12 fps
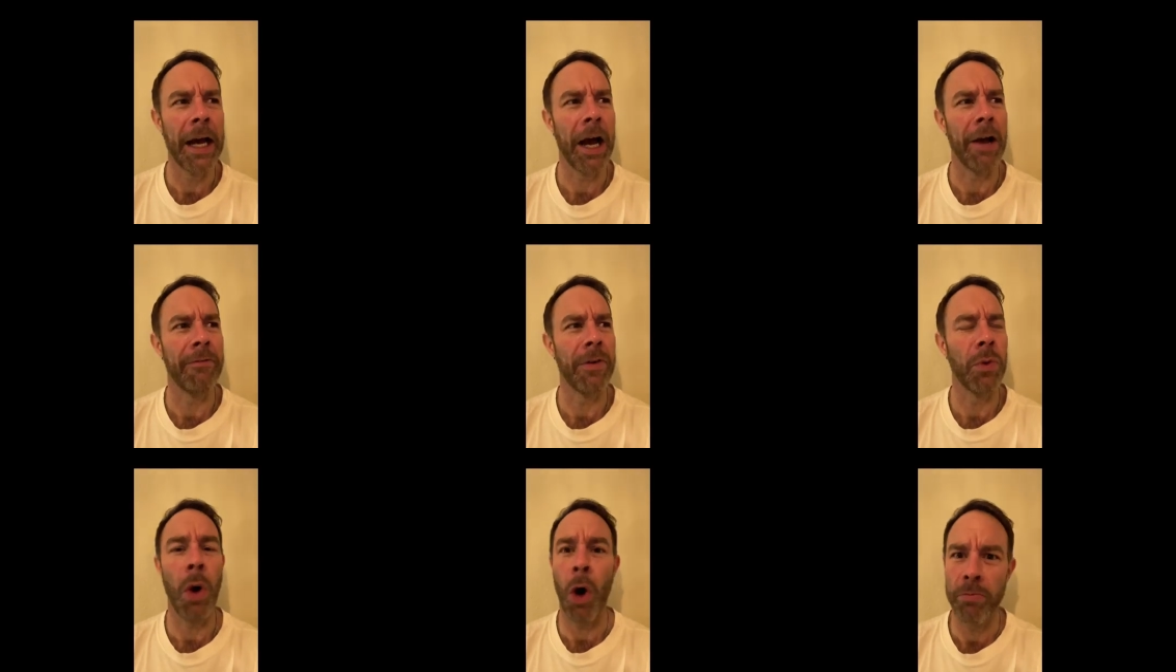I
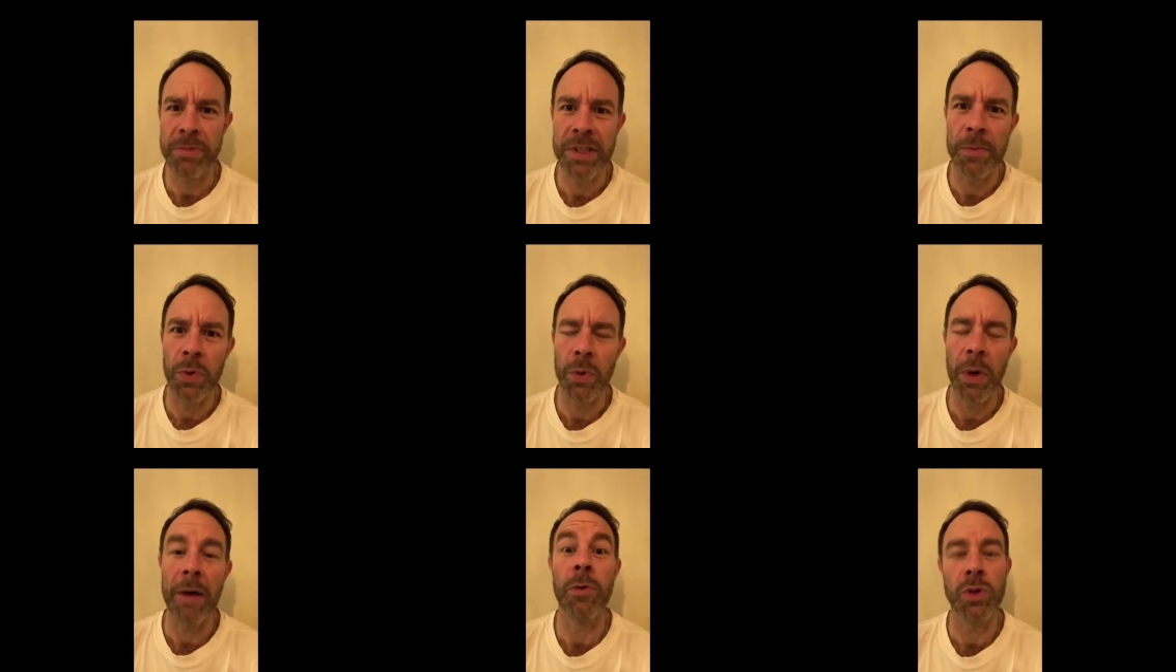feel
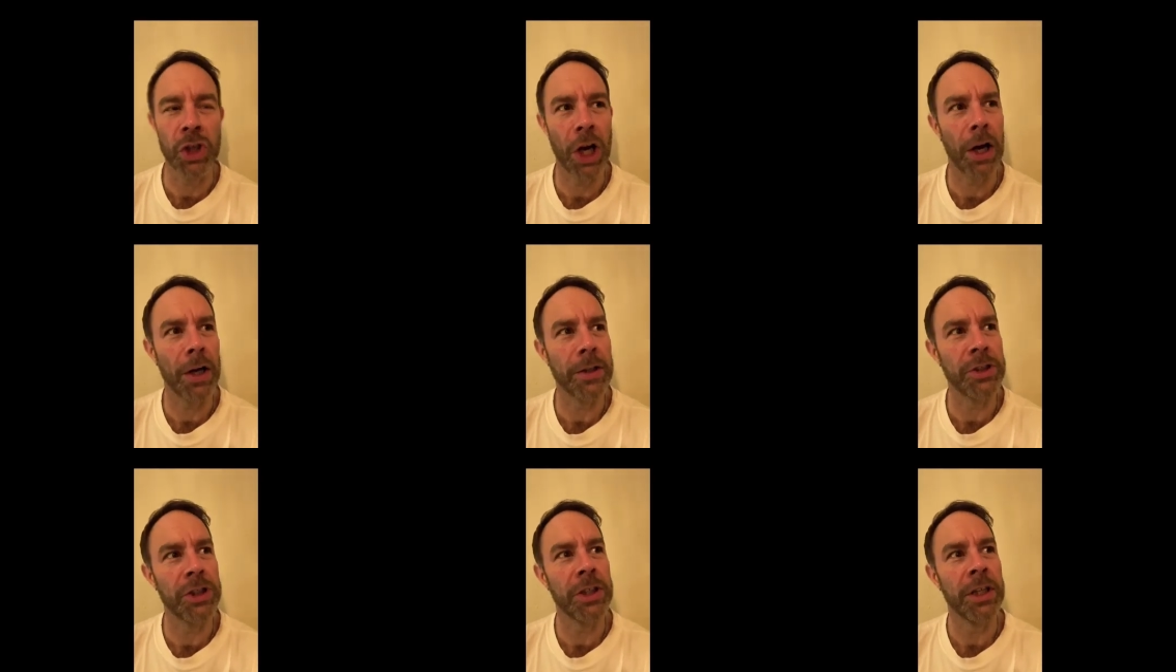optimal. I feel
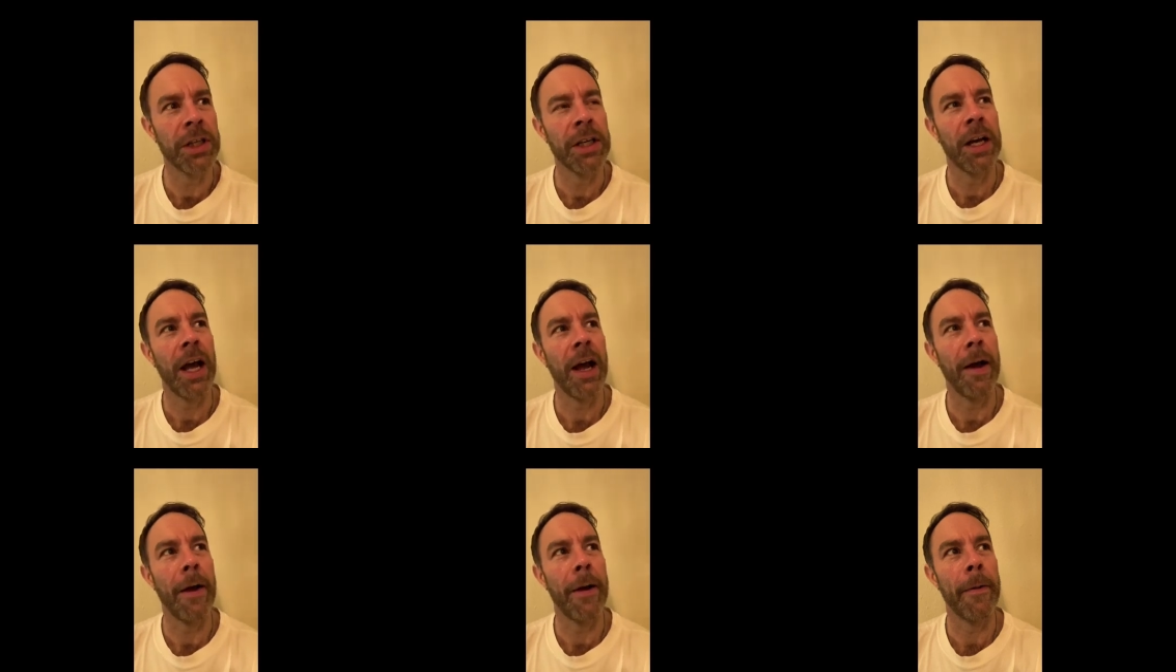charged,
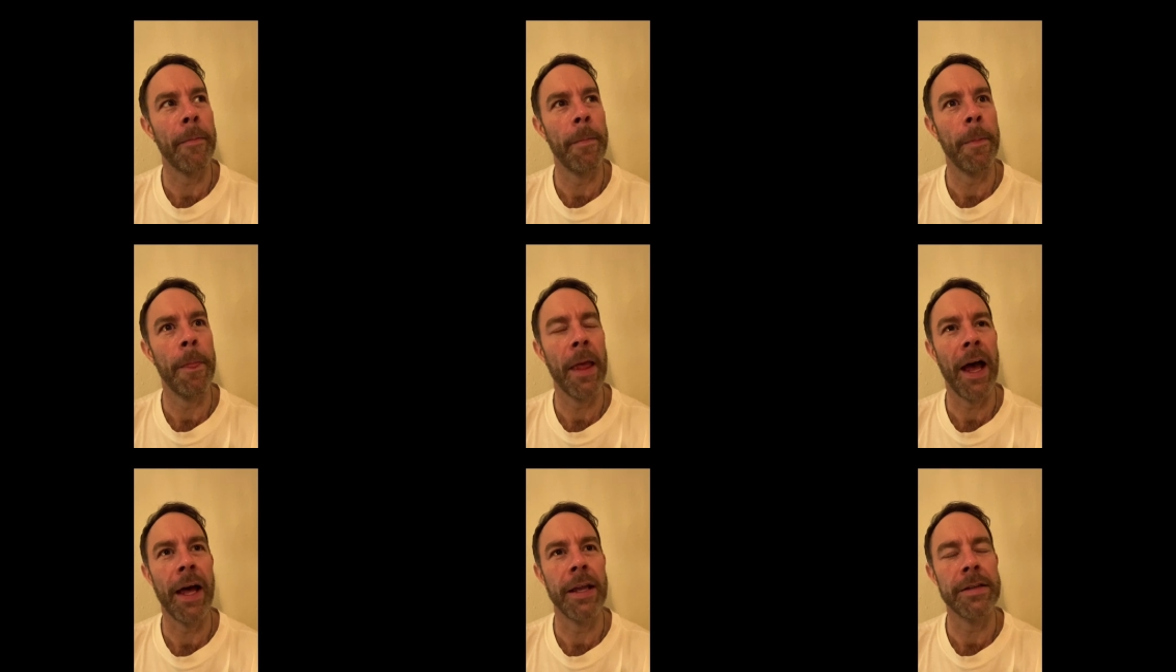um,
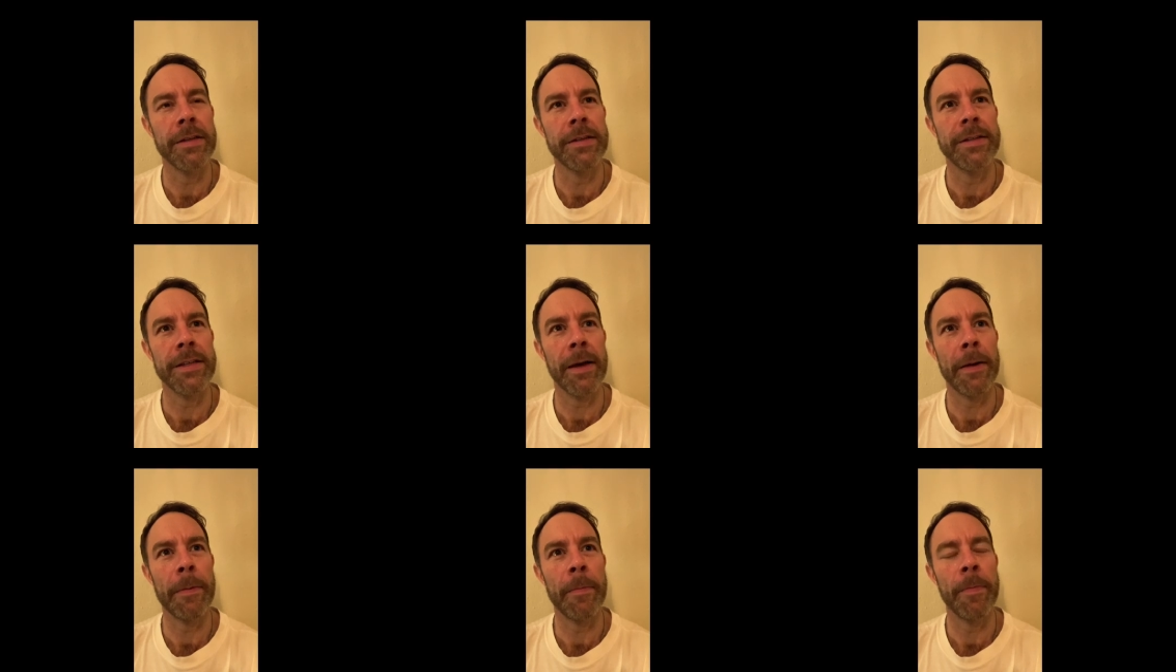and
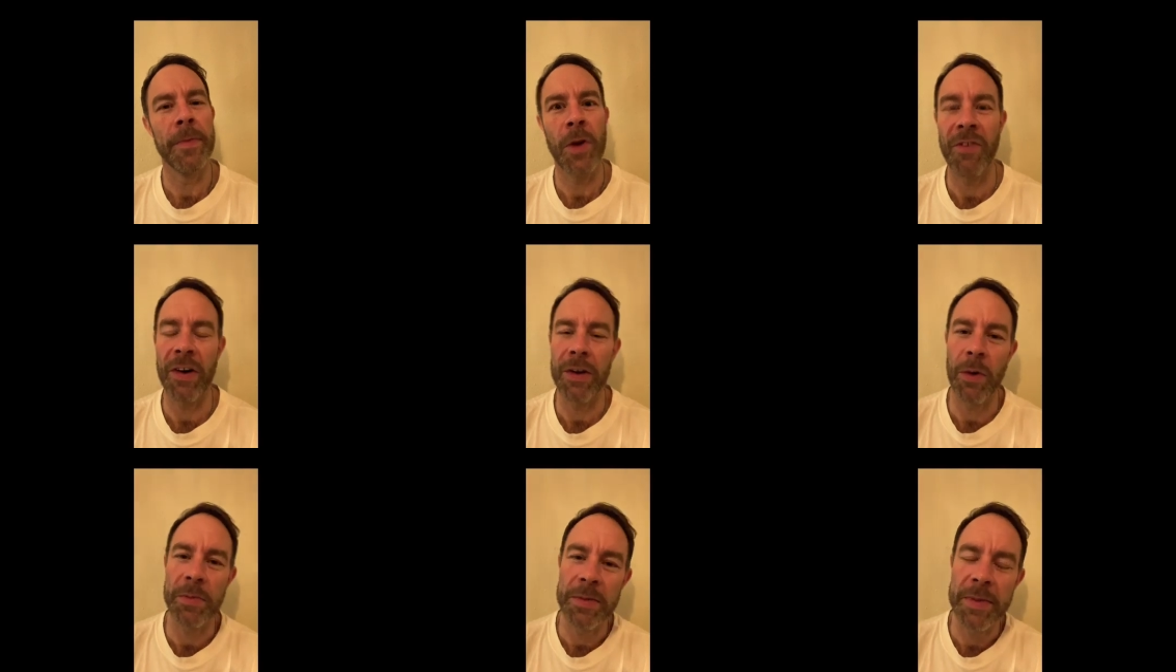um, very
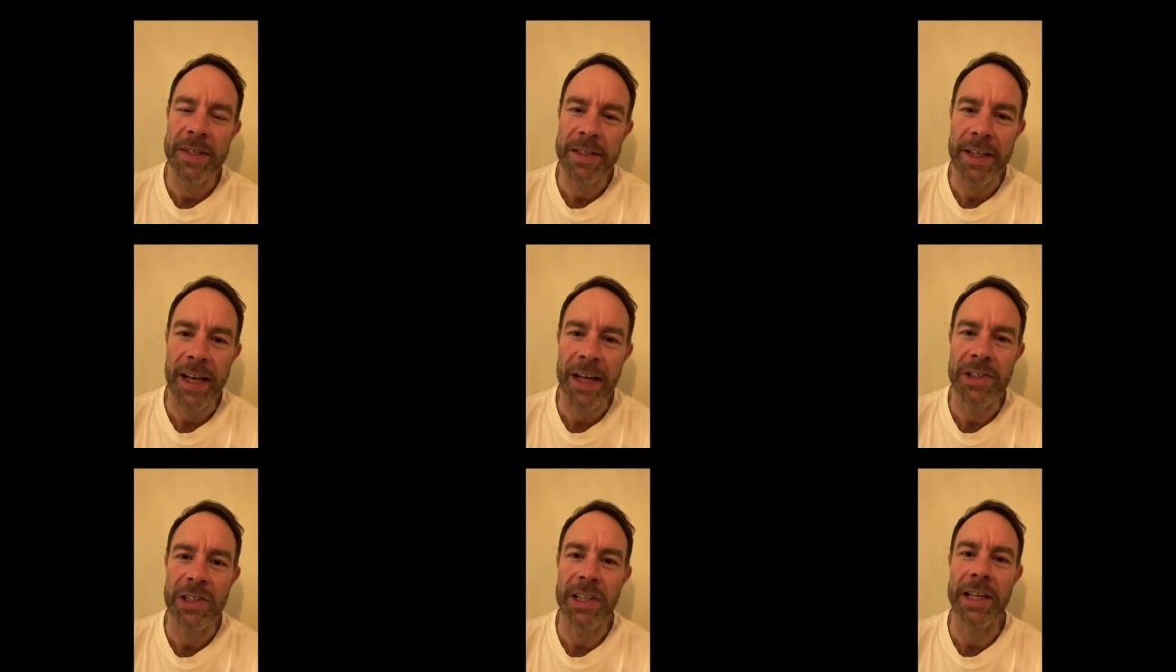optimistic,
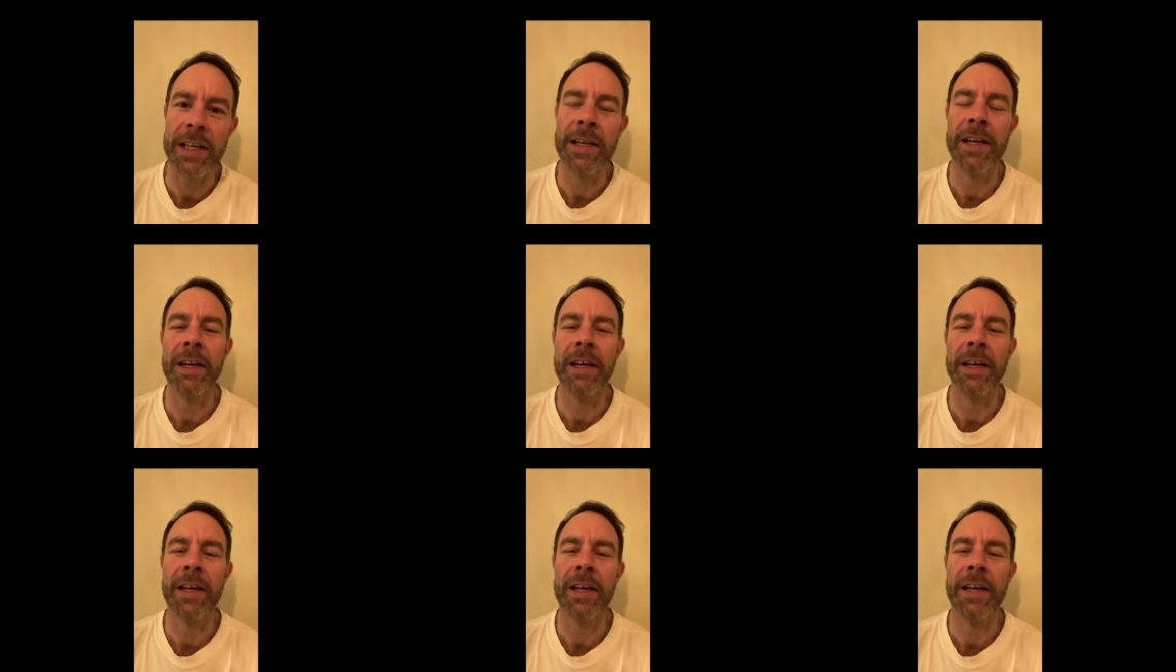actually.